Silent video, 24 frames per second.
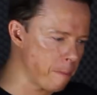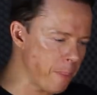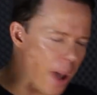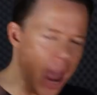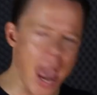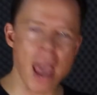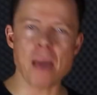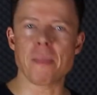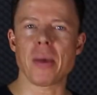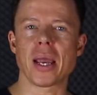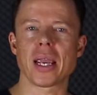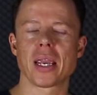
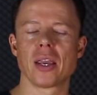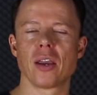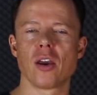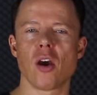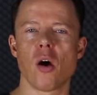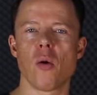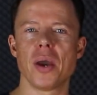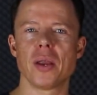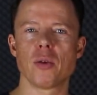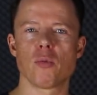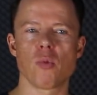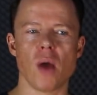bam, I can
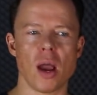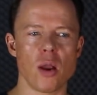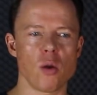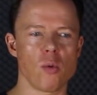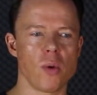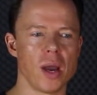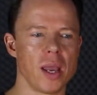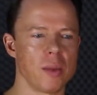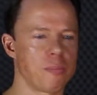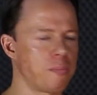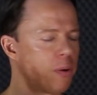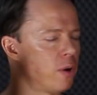go in right
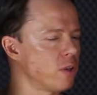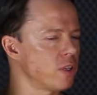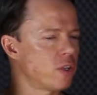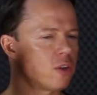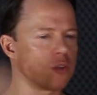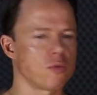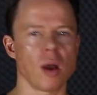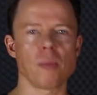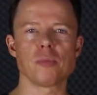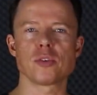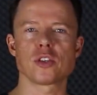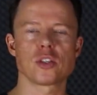away,
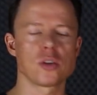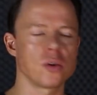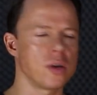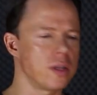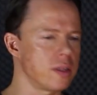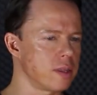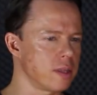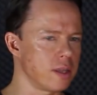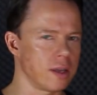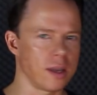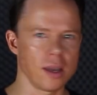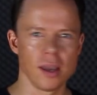put drums to
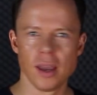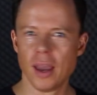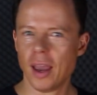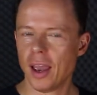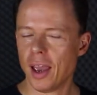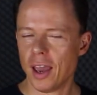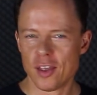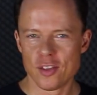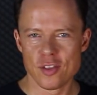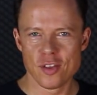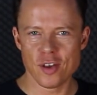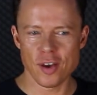it, the
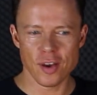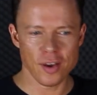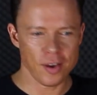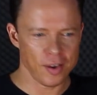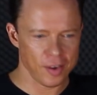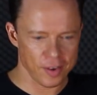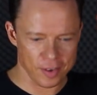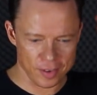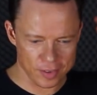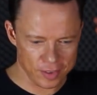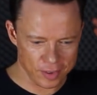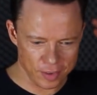
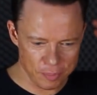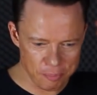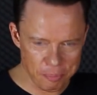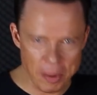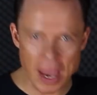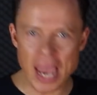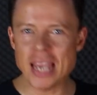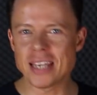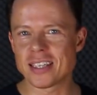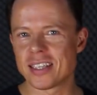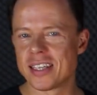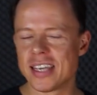
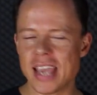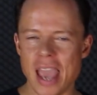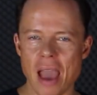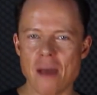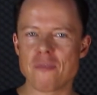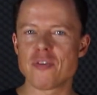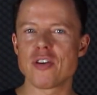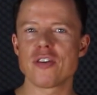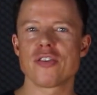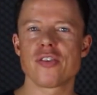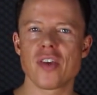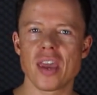bass, the
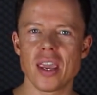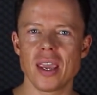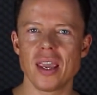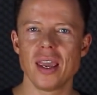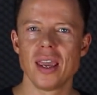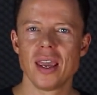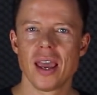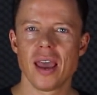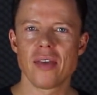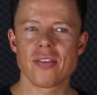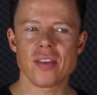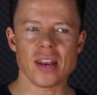everything,
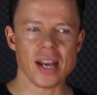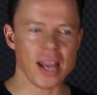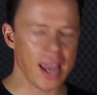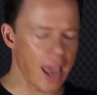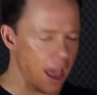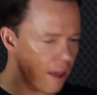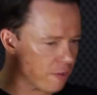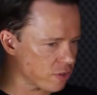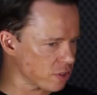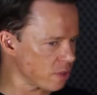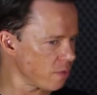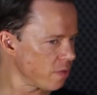and then I
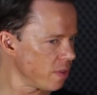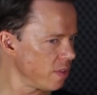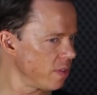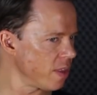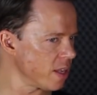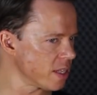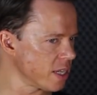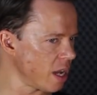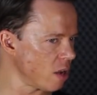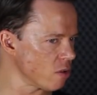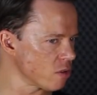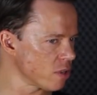have something
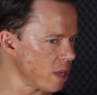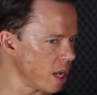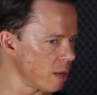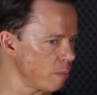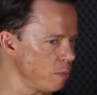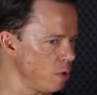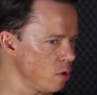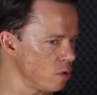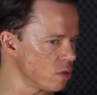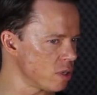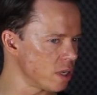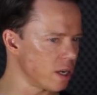that sounds like
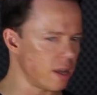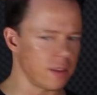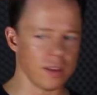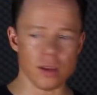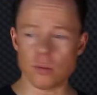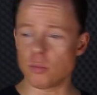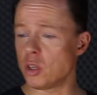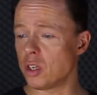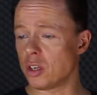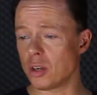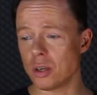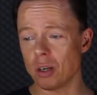music. And
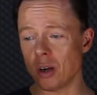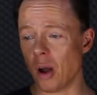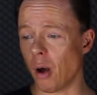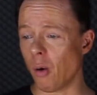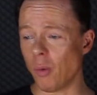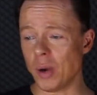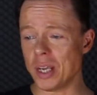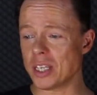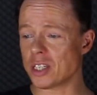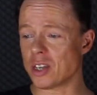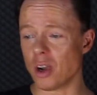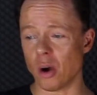then you can
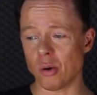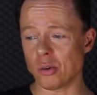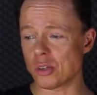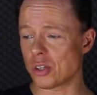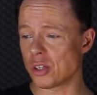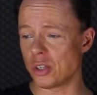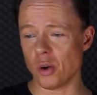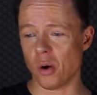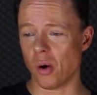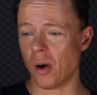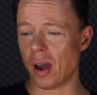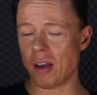always go
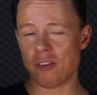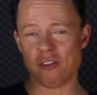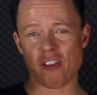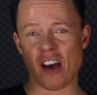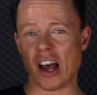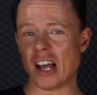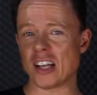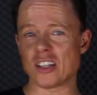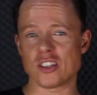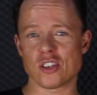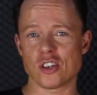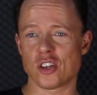to your
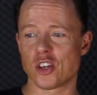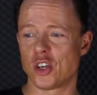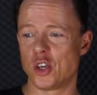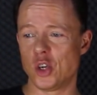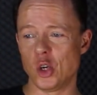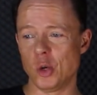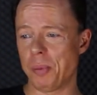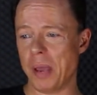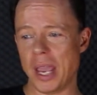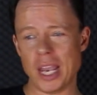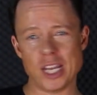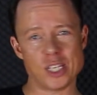advanced
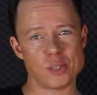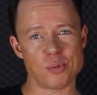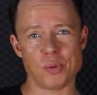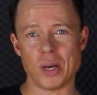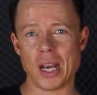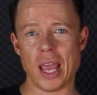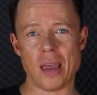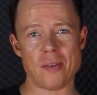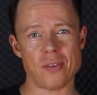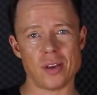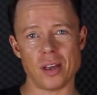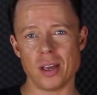Cubase,
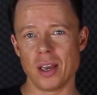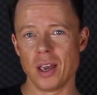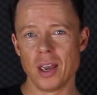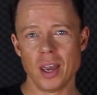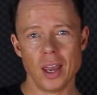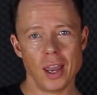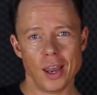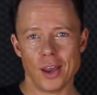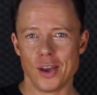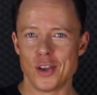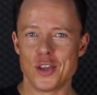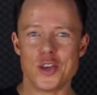whatever
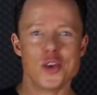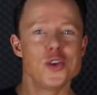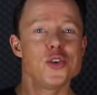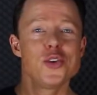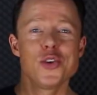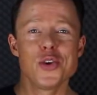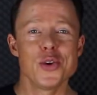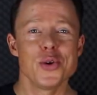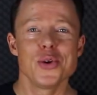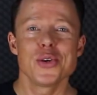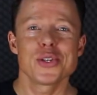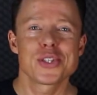you
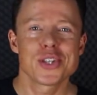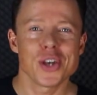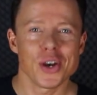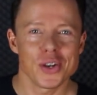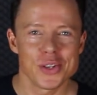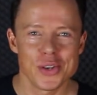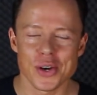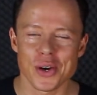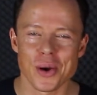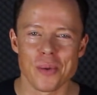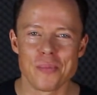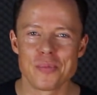use
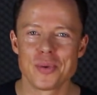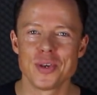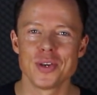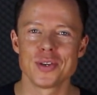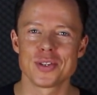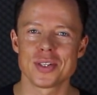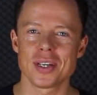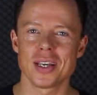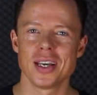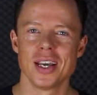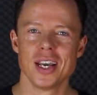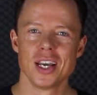on your
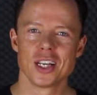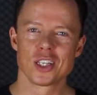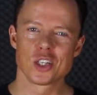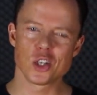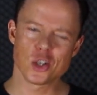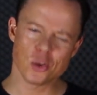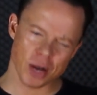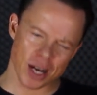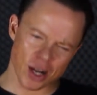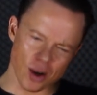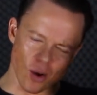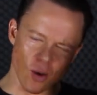computer, to
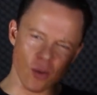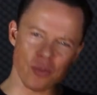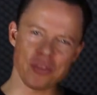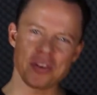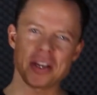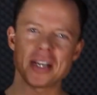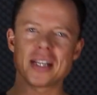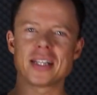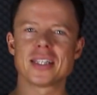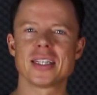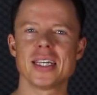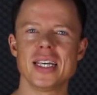create all the
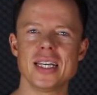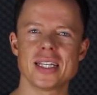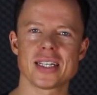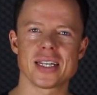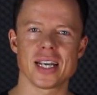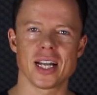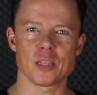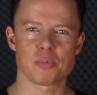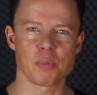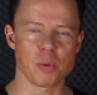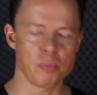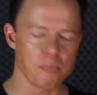little
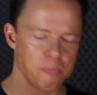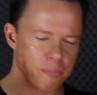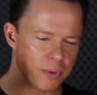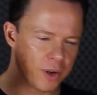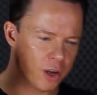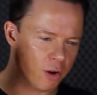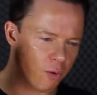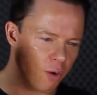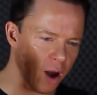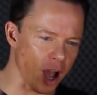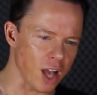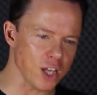details. But
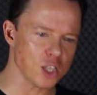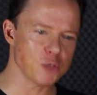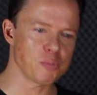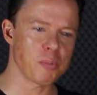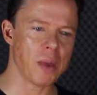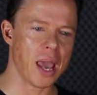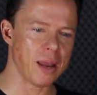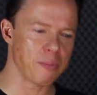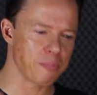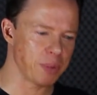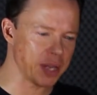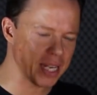
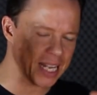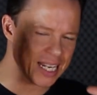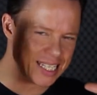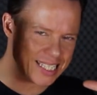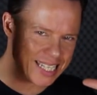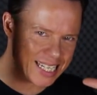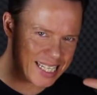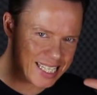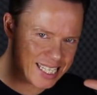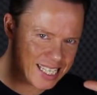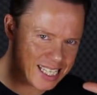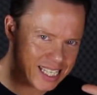GarageBand,
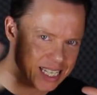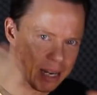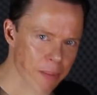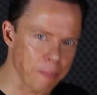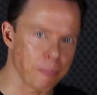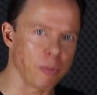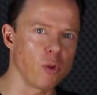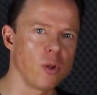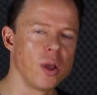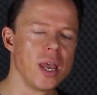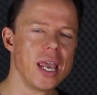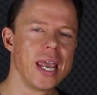because it's
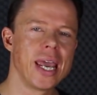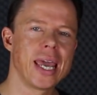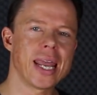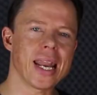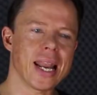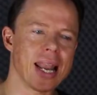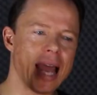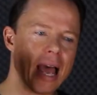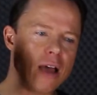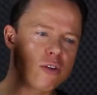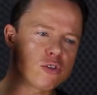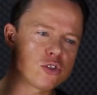simple, it
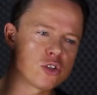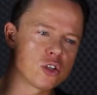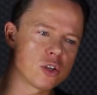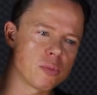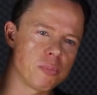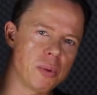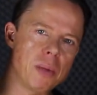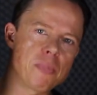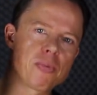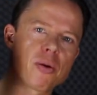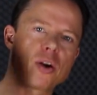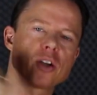allows you to
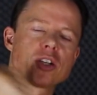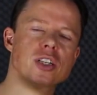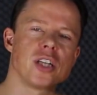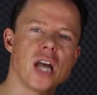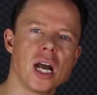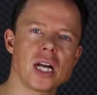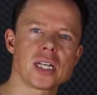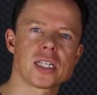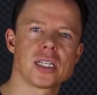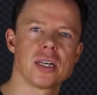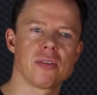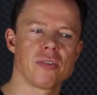be
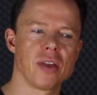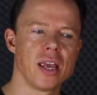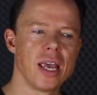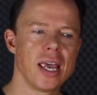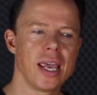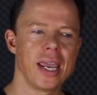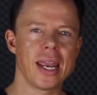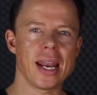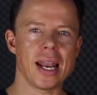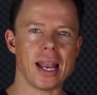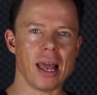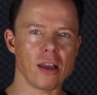productive.
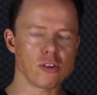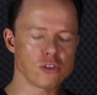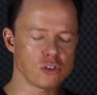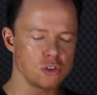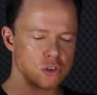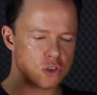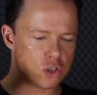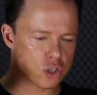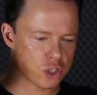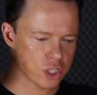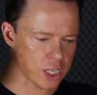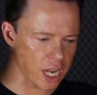It allows
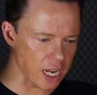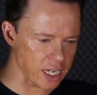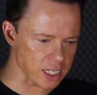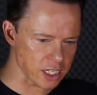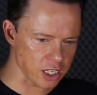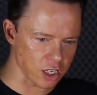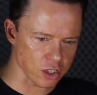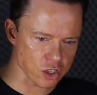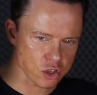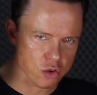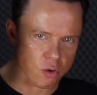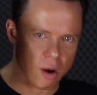you to
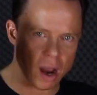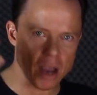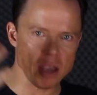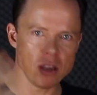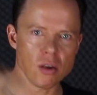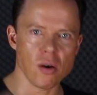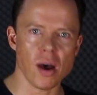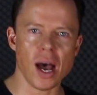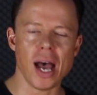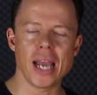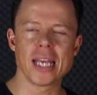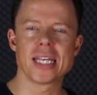test and try
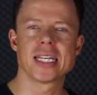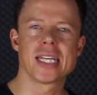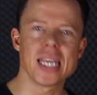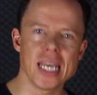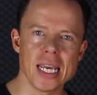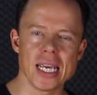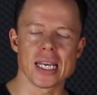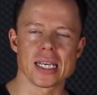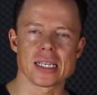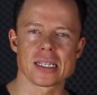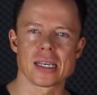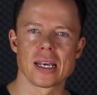your
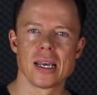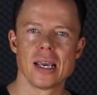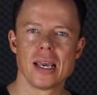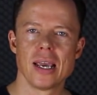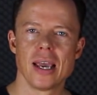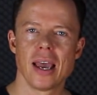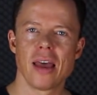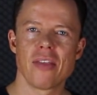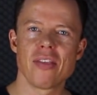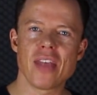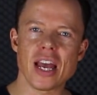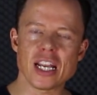ideas.
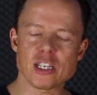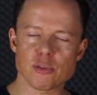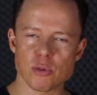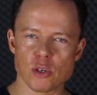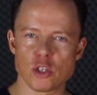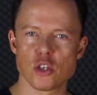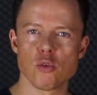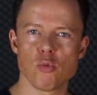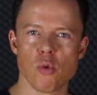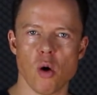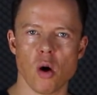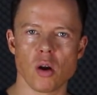And that's
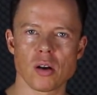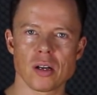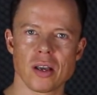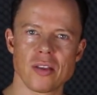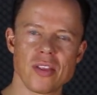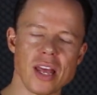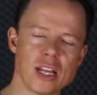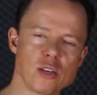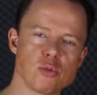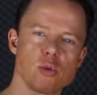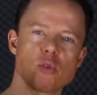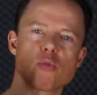what you want.
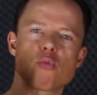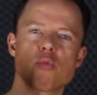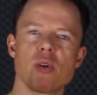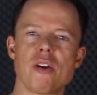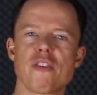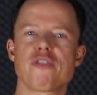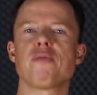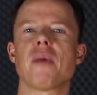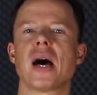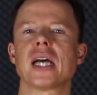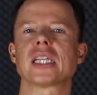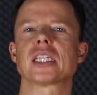And that's what
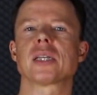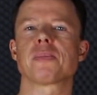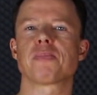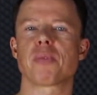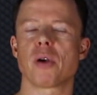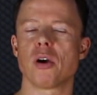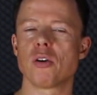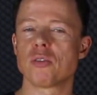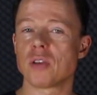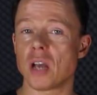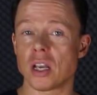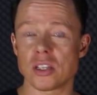Riffmaster
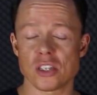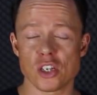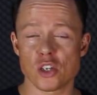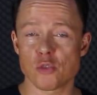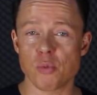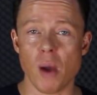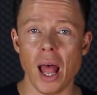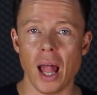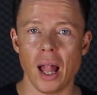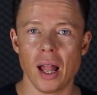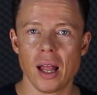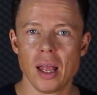Pro does as
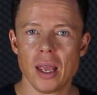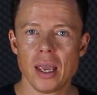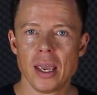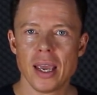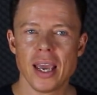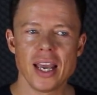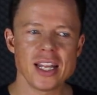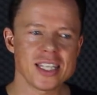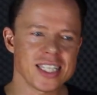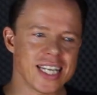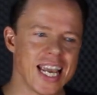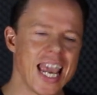well.
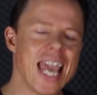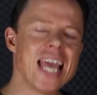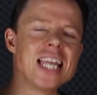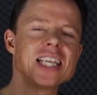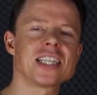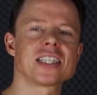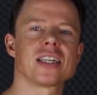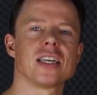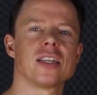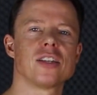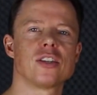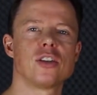It's
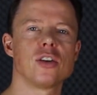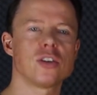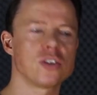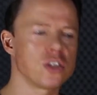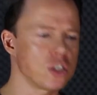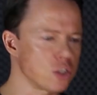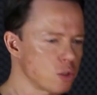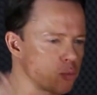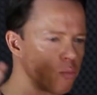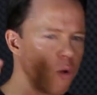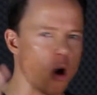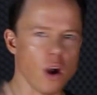instant. You're
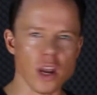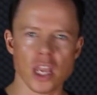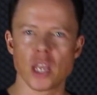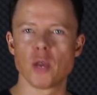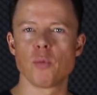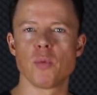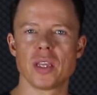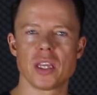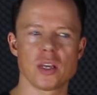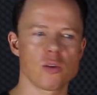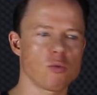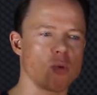just
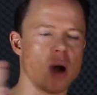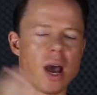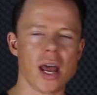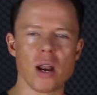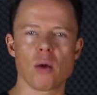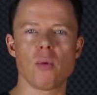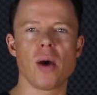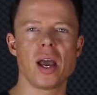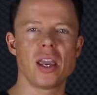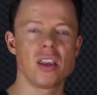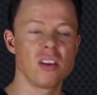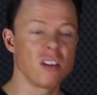working with it right
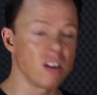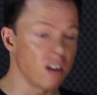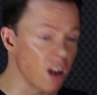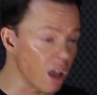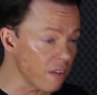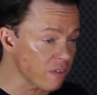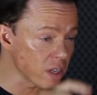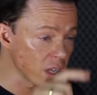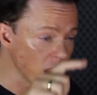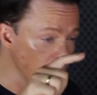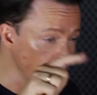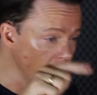away. You don't
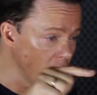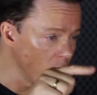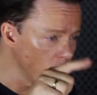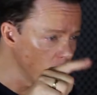have to,